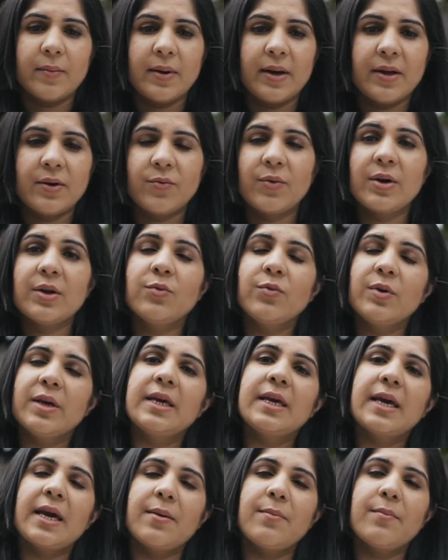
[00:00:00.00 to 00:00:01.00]
And when we
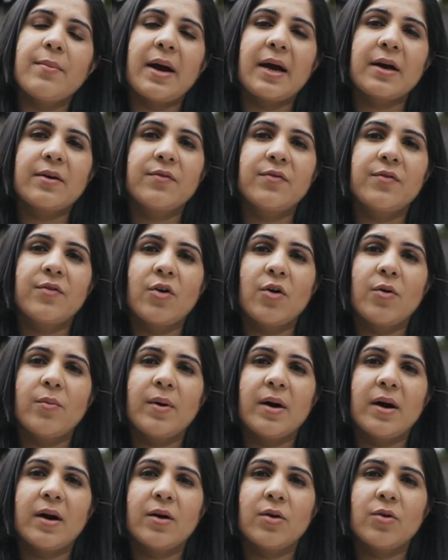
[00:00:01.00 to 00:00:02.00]
came back from
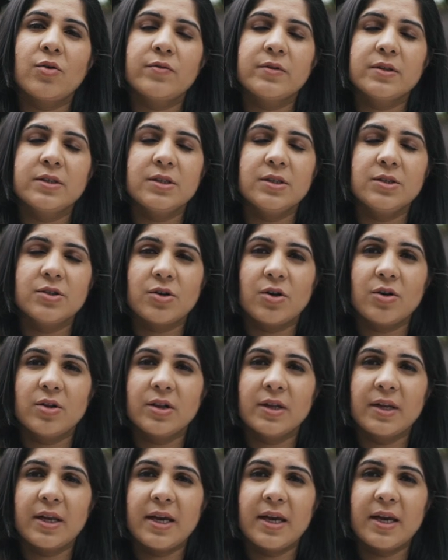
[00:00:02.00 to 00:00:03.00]
our overseas
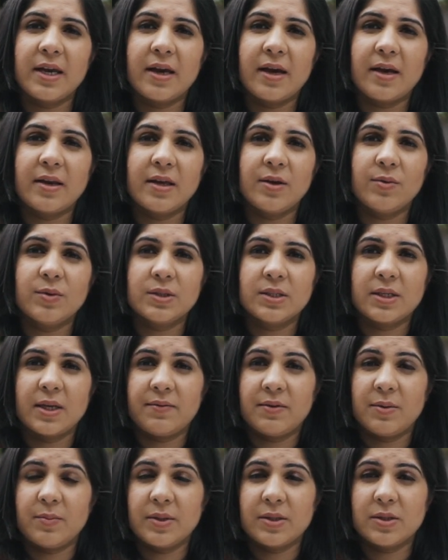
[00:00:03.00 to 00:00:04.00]
holiday and he was
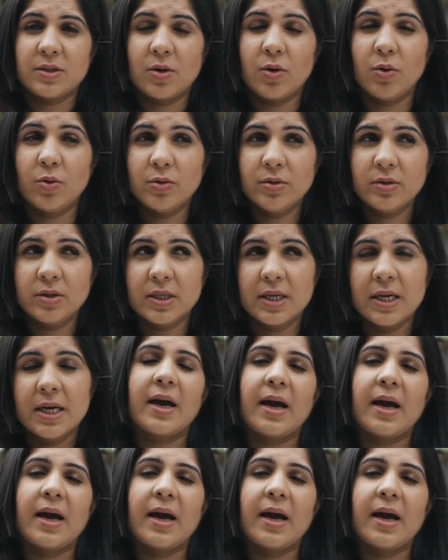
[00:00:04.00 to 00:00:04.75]
7 months old,